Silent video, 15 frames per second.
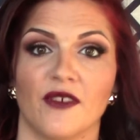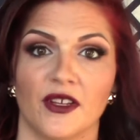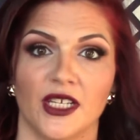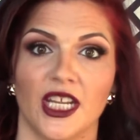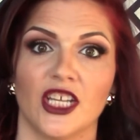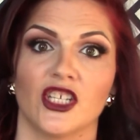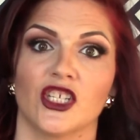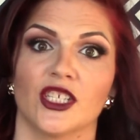
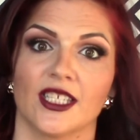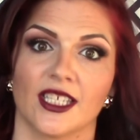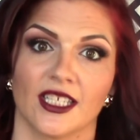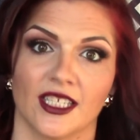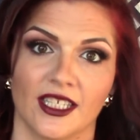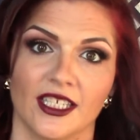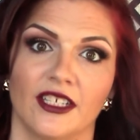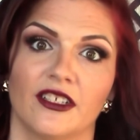foundations,
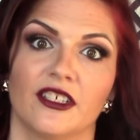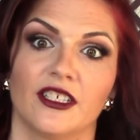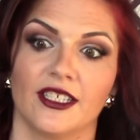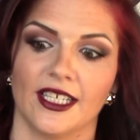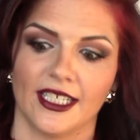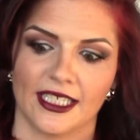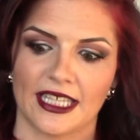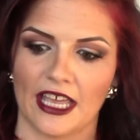
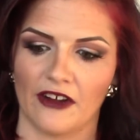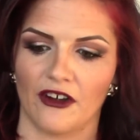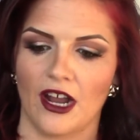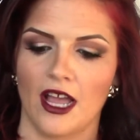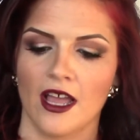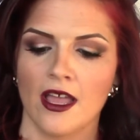concealers, etc.